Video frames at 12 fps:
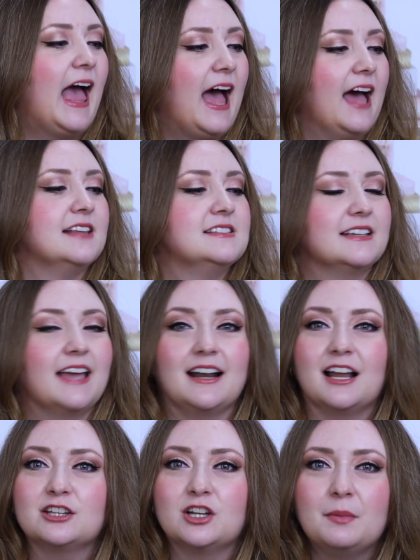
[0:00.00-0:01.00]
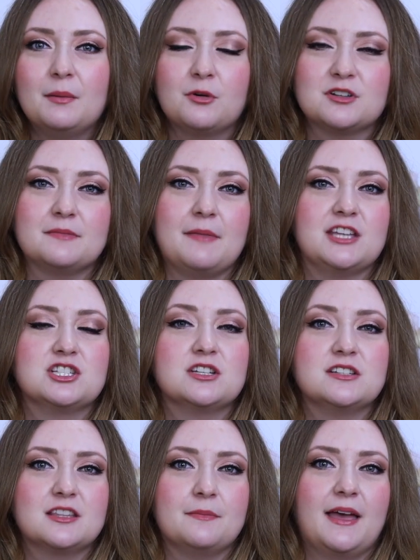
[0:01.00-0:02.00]
adds, again, a little bit more
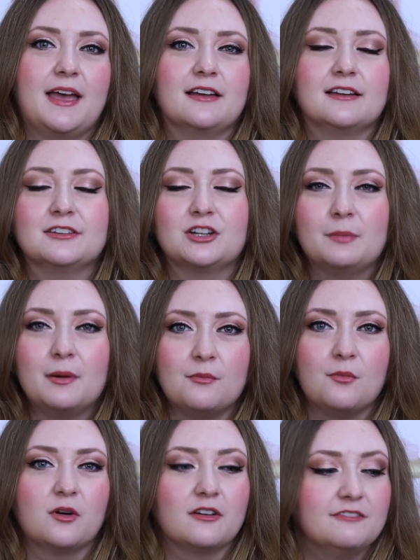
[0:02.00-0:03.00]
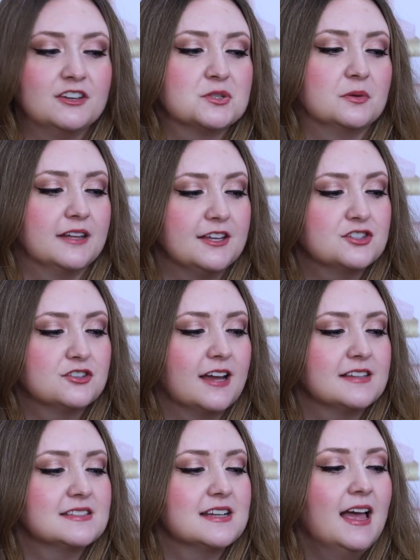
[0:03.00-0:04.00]
dimension to the bag, a little bit more visual
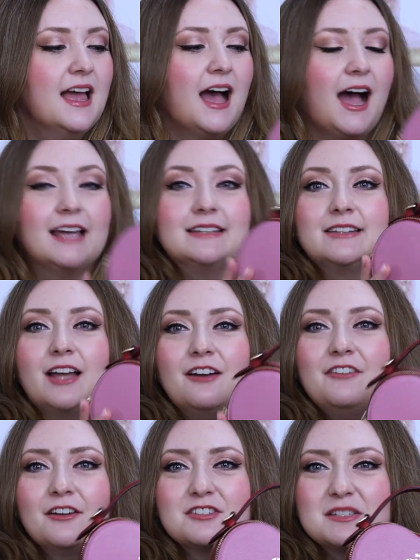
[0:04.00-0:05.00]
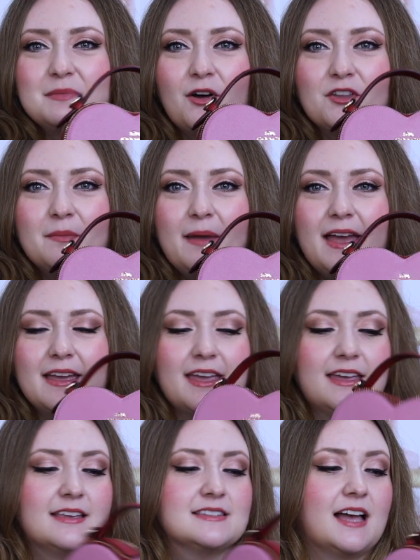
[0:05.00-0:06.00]
interest. I love how small the bag
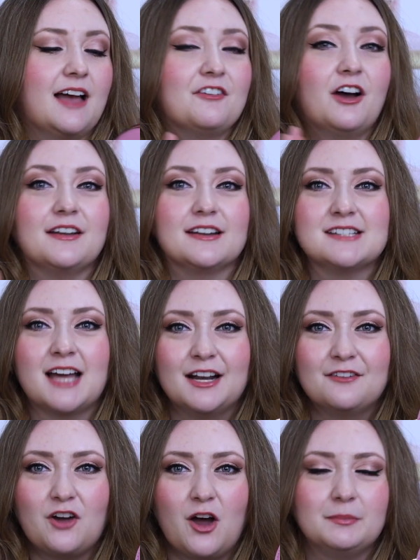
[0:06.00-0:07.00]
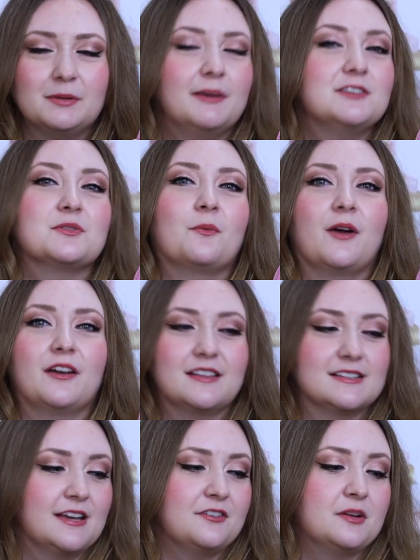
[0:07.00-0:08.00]
is. I've gotten a ton of compliments wearing
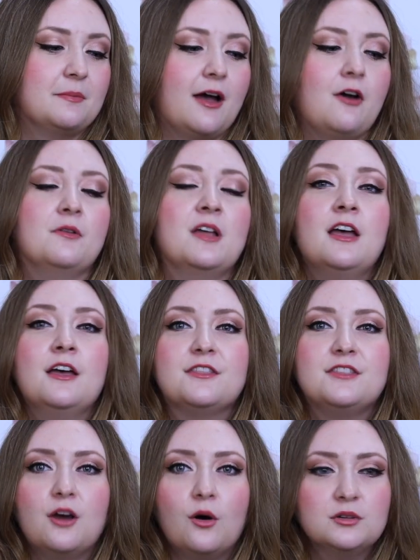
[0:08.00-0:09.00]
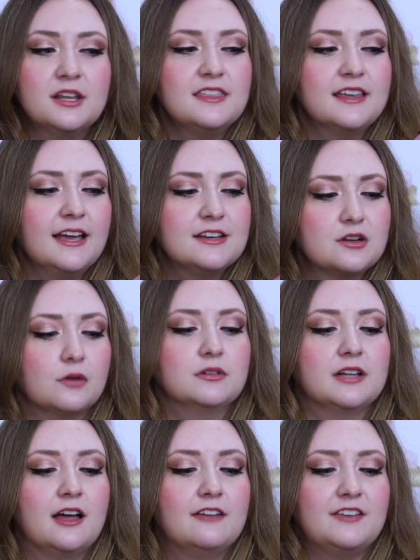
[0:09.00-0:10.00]
this out and about. The only thing I
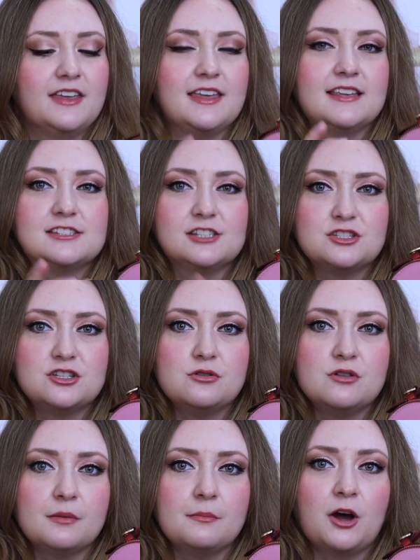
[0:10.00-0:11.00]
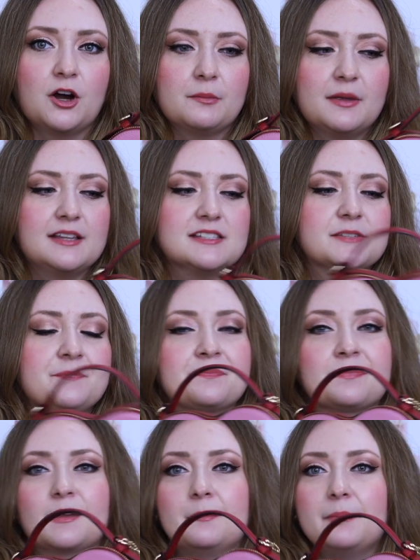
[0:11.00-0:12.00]
don't love is the two compartments,
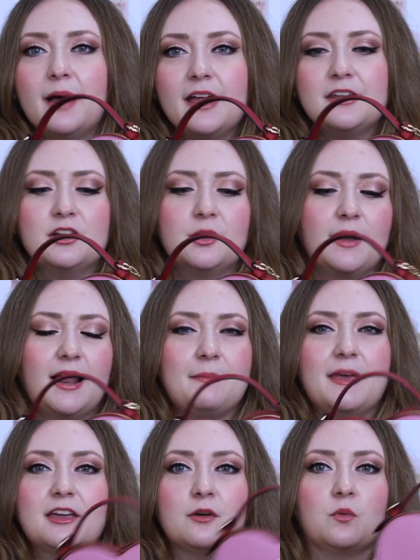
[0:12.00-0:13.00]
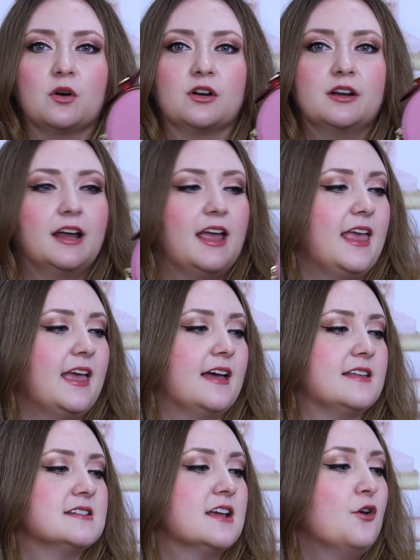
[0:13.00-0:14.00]
but you know what, I make it work.
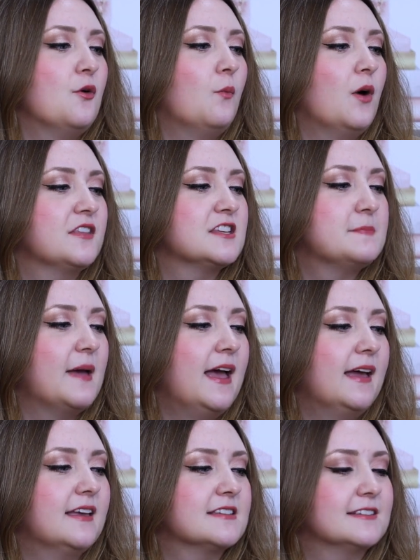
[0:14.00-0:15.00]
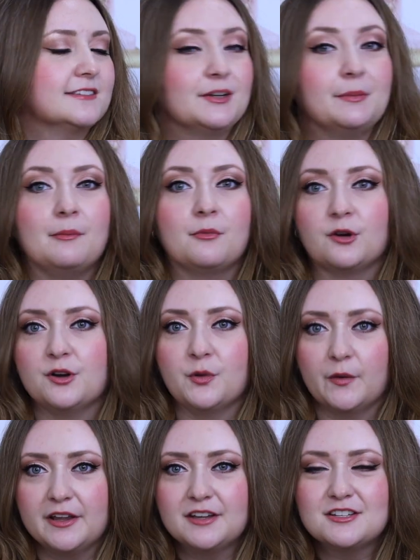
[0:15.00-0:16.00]
And while this bag is a little bit more
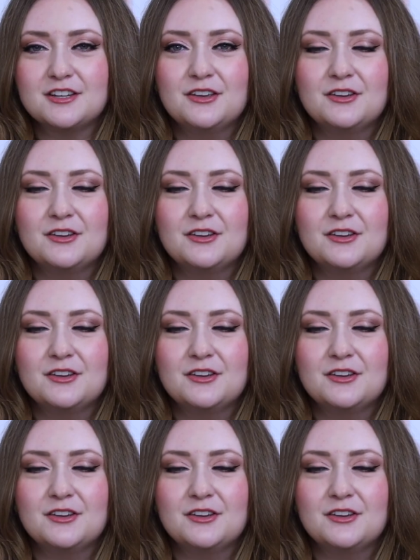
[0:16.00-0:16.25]
annoying to